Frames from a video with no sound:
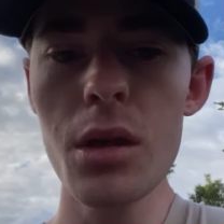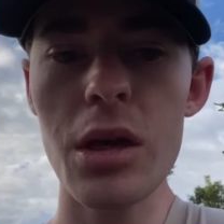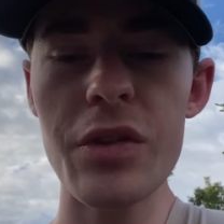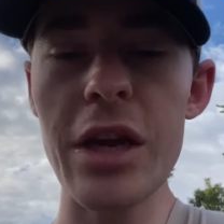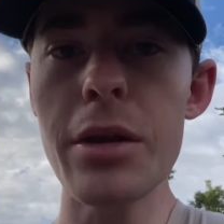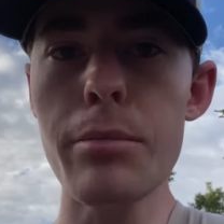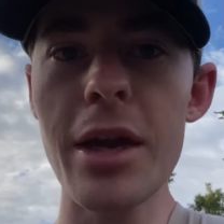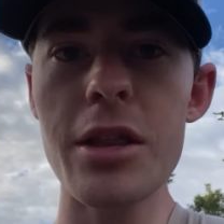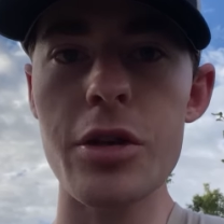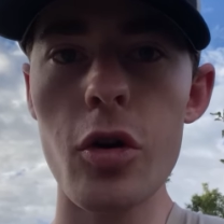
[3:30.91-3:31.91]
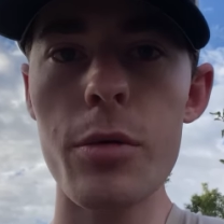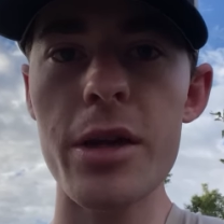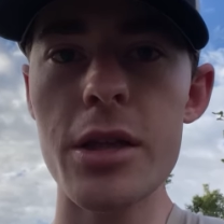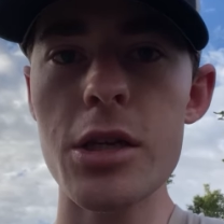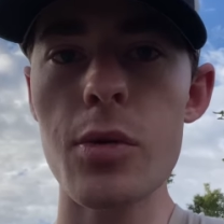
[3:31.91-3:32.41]
If they didn't make the
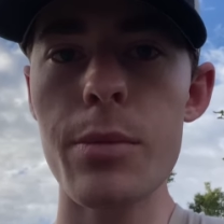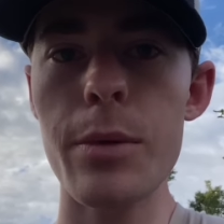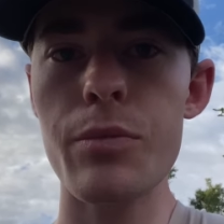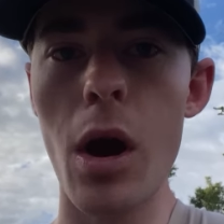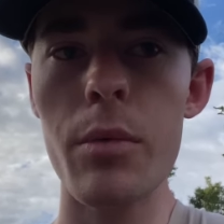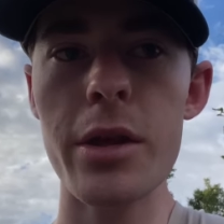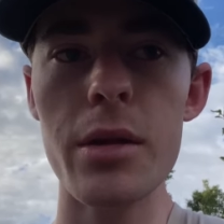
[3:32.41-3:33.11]
tournament, this would have been probably